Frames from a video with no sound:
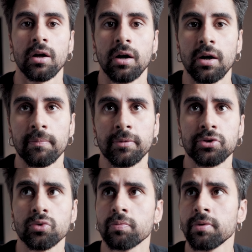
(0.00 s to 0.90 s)

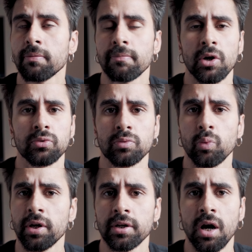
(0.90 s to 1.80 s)
It took me about
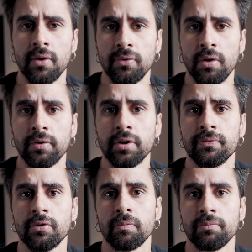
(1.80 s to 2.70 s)
1.5 hours
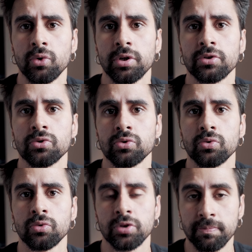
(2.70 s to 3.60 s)
from Munich
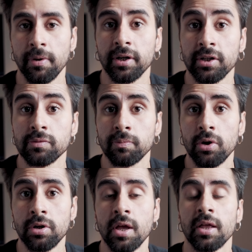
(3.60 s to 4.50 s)
to this parking
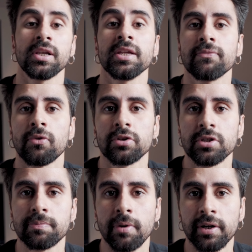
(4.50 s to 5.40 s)
spot. The link for
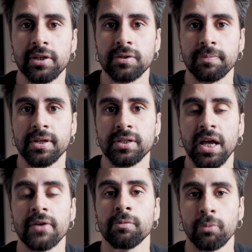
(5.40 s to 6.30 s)
this parking space
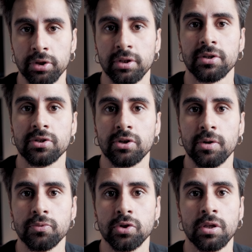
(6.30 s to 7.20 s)
I will put in the
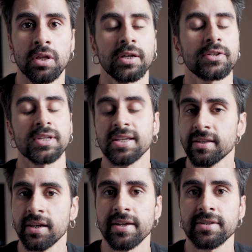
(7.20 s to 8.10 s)
description. It's
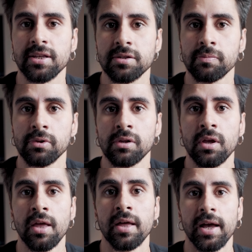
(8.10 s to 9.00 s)
easily accessible
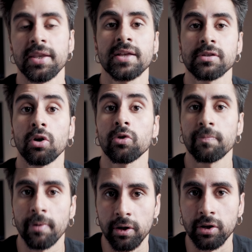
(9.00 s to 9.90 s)
and has a lot
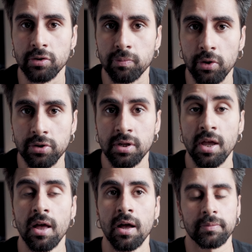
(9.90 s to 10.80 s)
of parking spots.
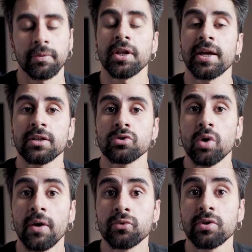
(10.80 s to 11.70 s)
But I guess you
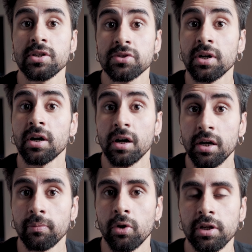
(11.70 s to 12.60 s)
have to reach there
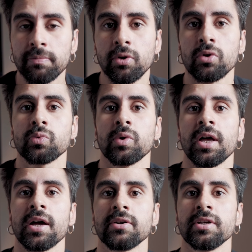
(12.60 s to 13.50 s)
early morning, because when
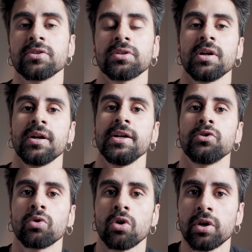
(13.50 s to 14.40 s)
I reached there 8
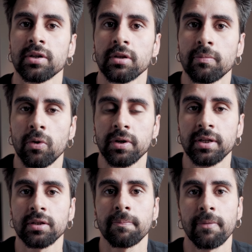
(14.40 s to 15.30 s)
o'clock in the
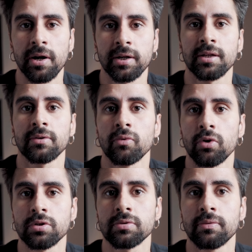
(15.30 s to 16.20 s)
morning, the parking
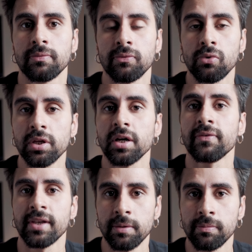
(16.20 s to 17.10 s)
was fully
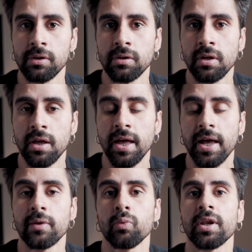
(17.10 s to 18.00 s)
available,
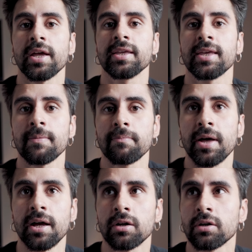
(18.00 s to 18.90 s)
and when I came
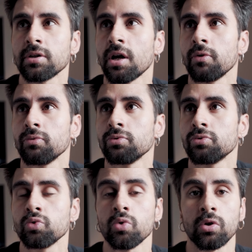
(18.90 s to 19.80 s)
back
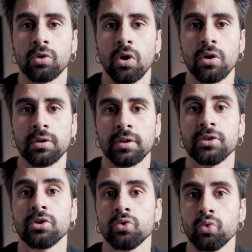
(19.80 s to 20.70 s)
around 2 o'clock
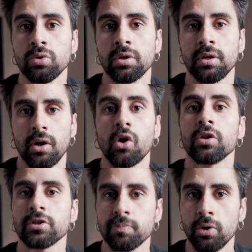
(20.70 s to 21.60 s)
in the noon,
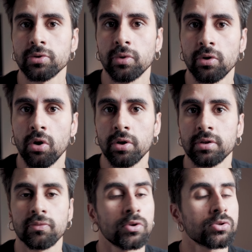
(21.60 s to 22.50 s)
all the spots were gone.
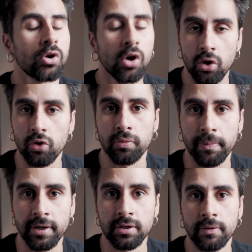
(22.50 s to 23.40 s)
It was all
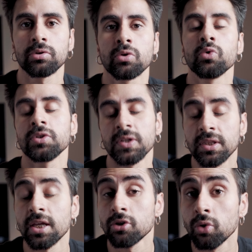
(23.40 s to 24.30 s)
occupied. The good
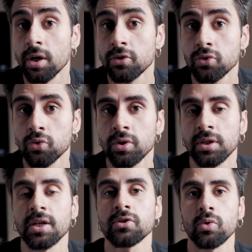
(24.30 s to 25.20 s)
thing that you can do
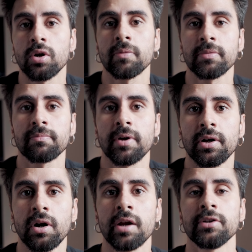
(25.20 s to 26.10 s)
in case you are coming by
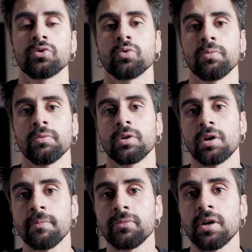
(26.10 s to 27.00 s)
car is to
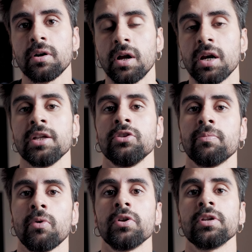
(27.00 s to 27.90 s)
come there early in the
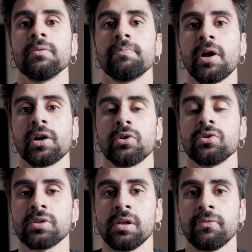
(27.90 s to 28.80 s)
morning, park
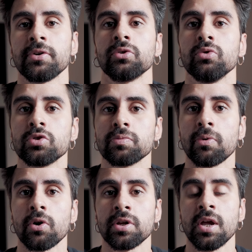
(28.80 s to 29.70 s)
yourself at a good
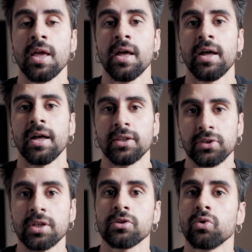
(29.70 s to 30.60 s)
spot,
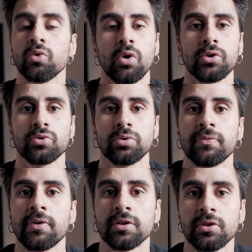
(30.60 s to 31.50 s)
and then you go on to the
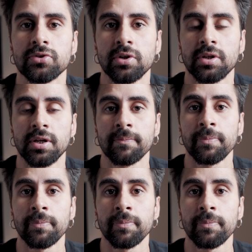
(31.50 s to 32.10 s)
further journey.